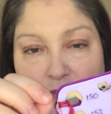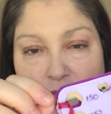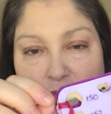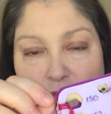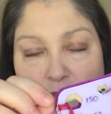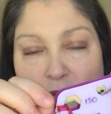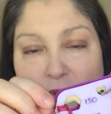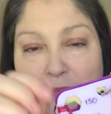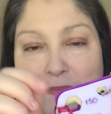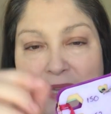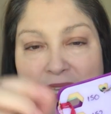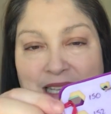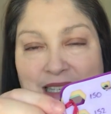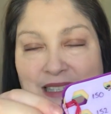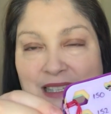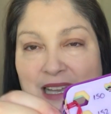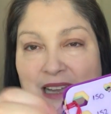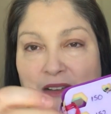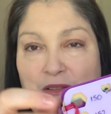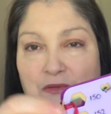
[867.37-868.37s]
1
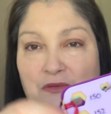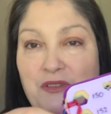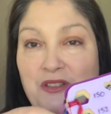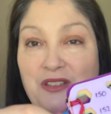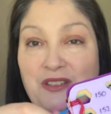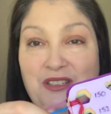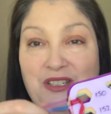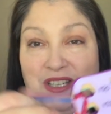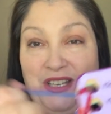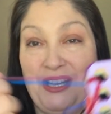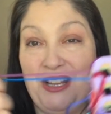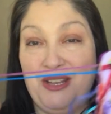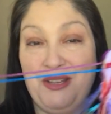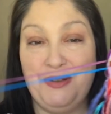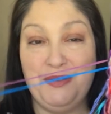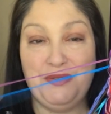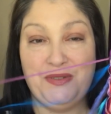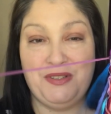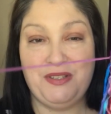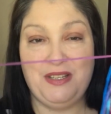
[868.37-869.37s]
piece out to
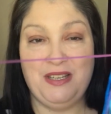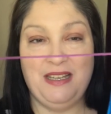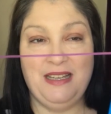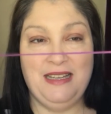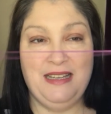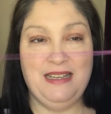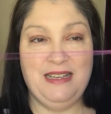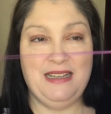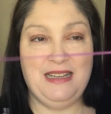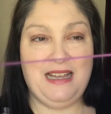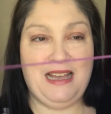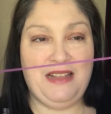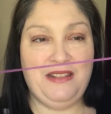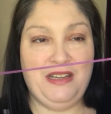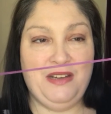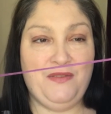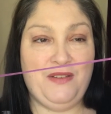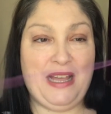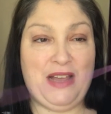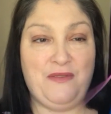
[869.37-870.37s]
use, and
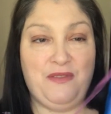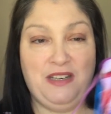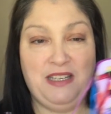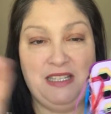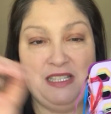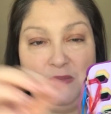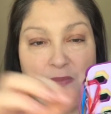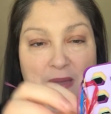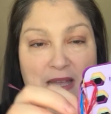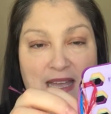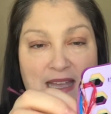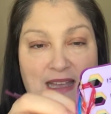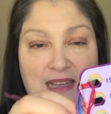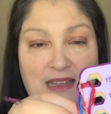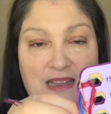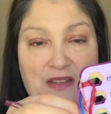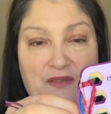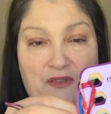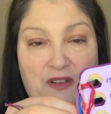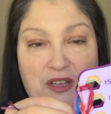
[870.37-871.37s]
then if I have any
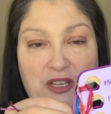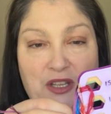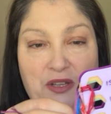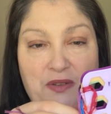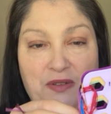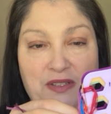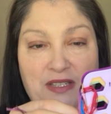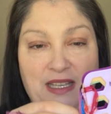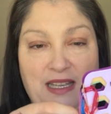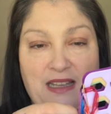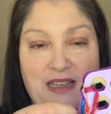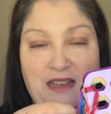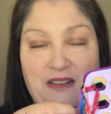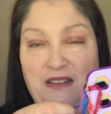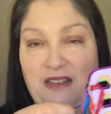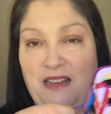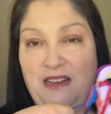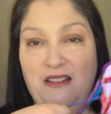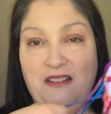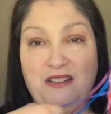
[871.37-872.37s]
spare, if I use it
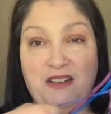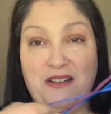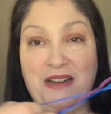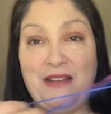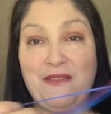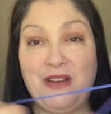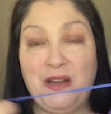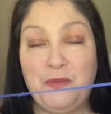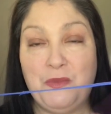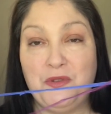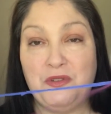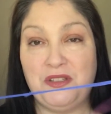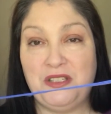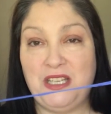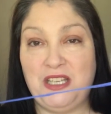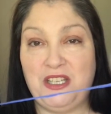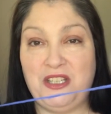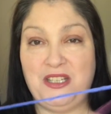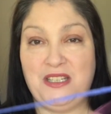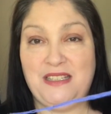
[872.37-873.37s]
and then I don't have any more
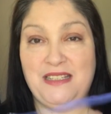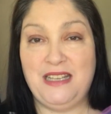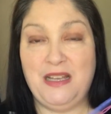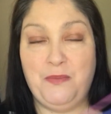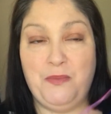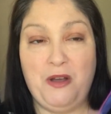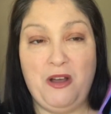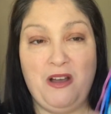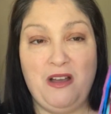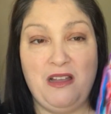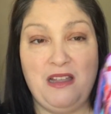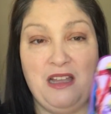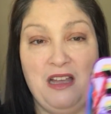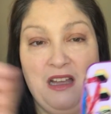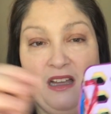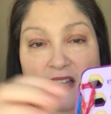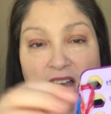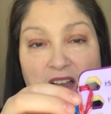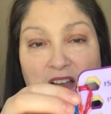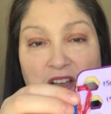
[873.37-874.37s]
stitches nearby,
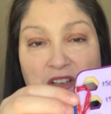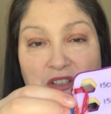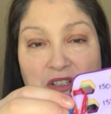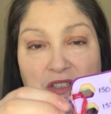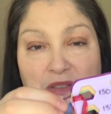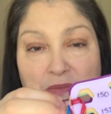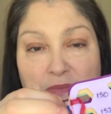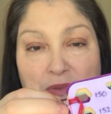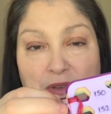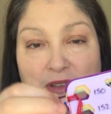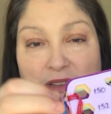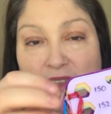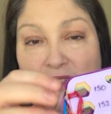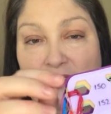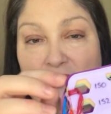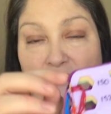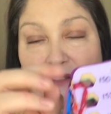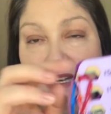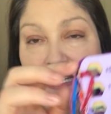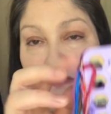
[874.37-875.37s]
I just put
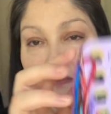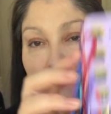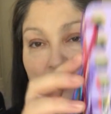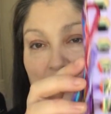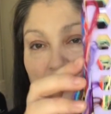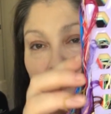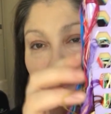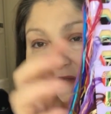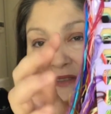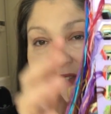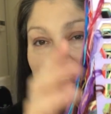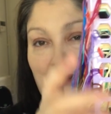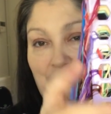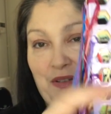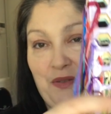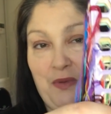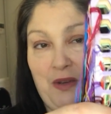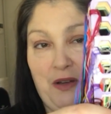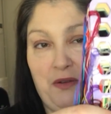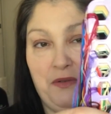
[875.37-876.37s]
that thread back on there
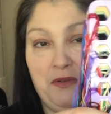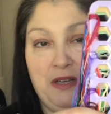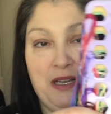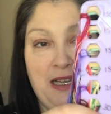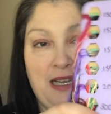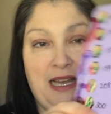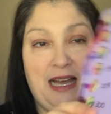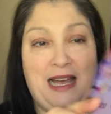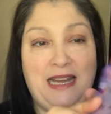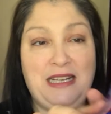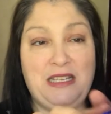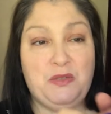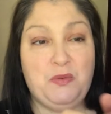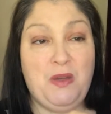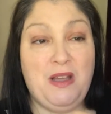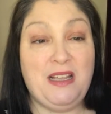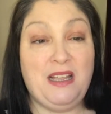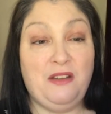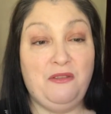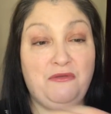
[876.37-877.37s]
as well. And it's
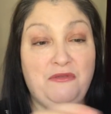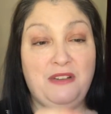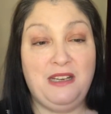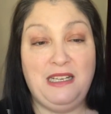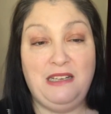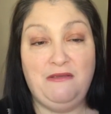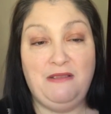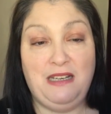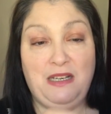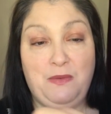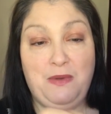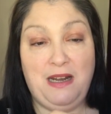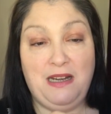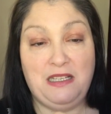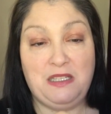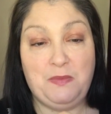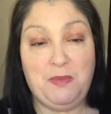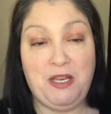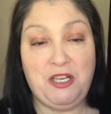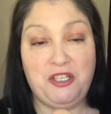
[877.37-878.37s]
working really well,
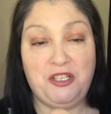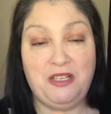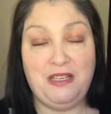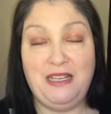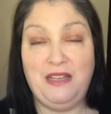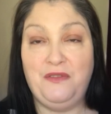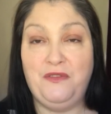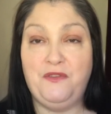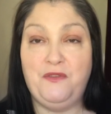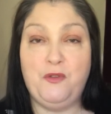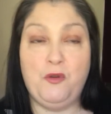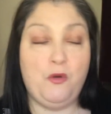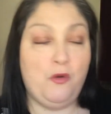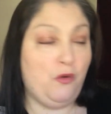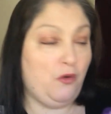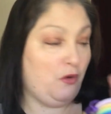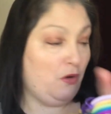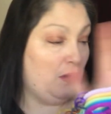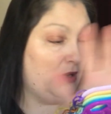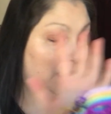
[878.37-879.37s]
especially
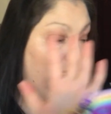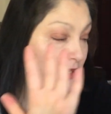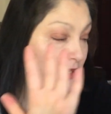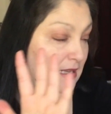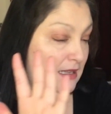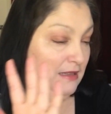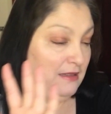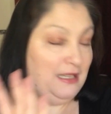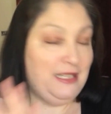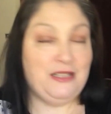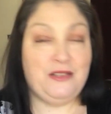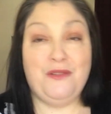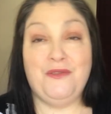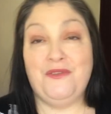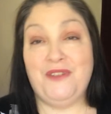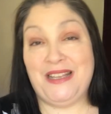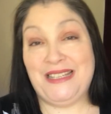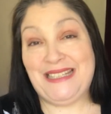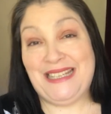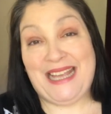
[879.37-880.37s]
for these
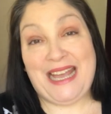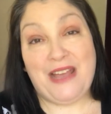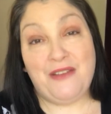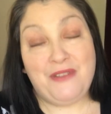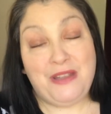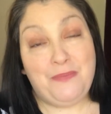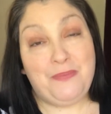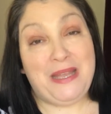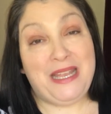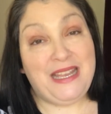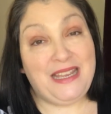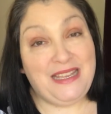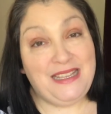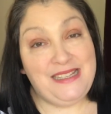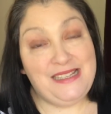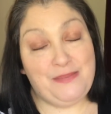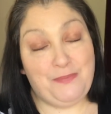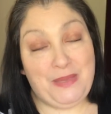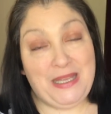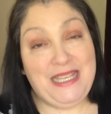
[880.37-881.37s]
confetti heavy
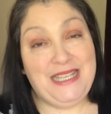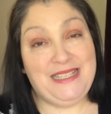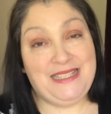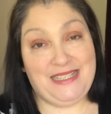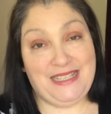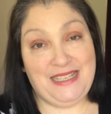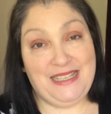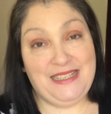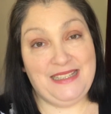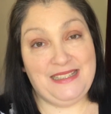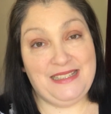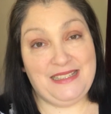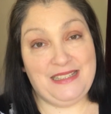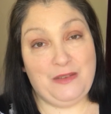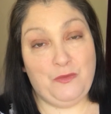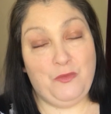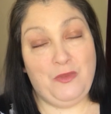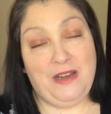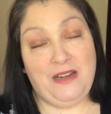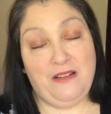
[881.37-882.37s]
pieces
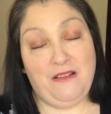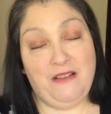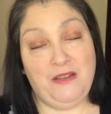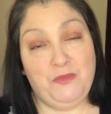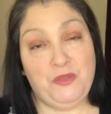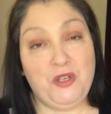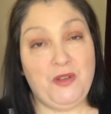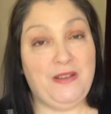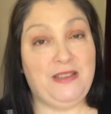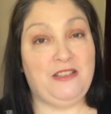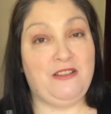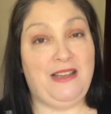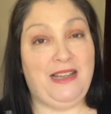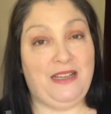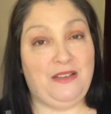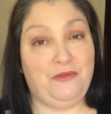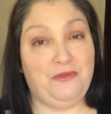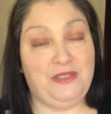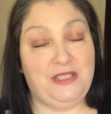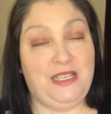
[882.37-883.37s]
when I'm doing
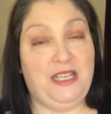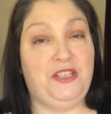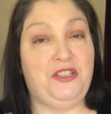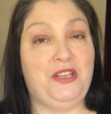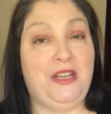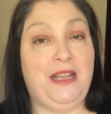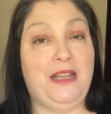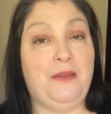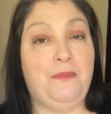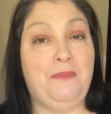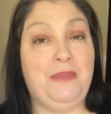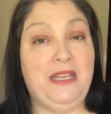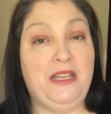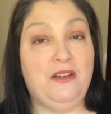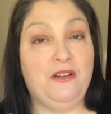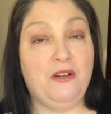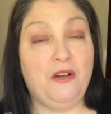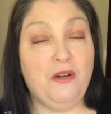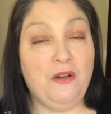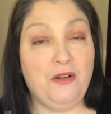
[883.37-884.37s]
diagonal stitching,
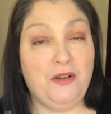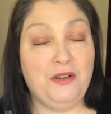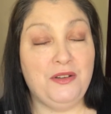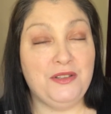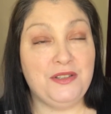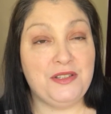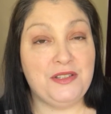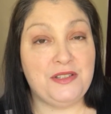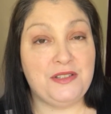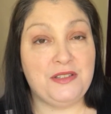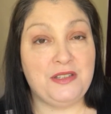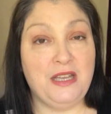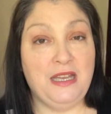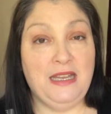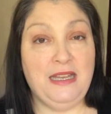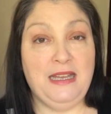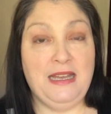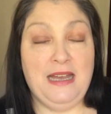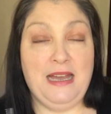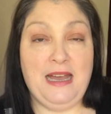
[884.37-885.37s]
because
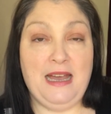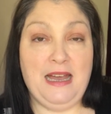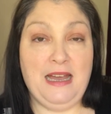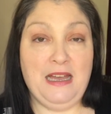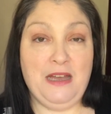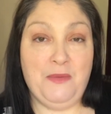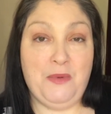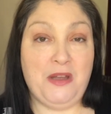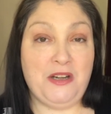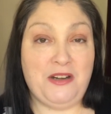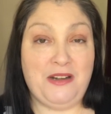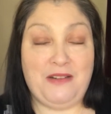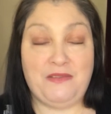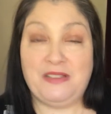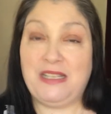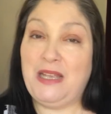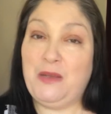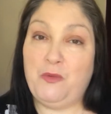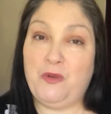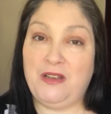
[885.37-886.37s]
I don't have
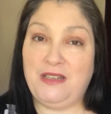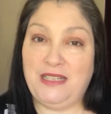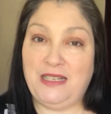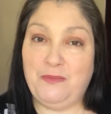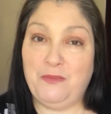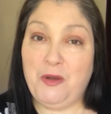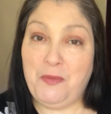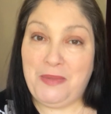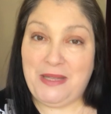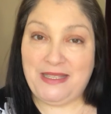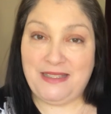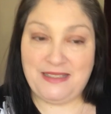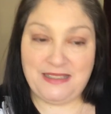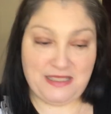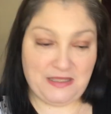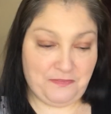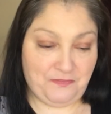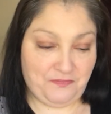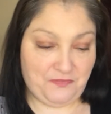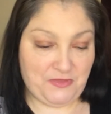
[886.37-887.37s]
to keep winding
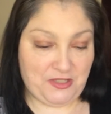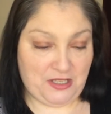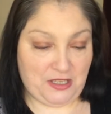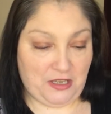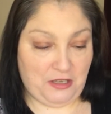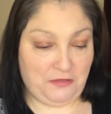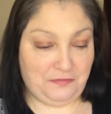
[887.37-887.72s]
bobbins. So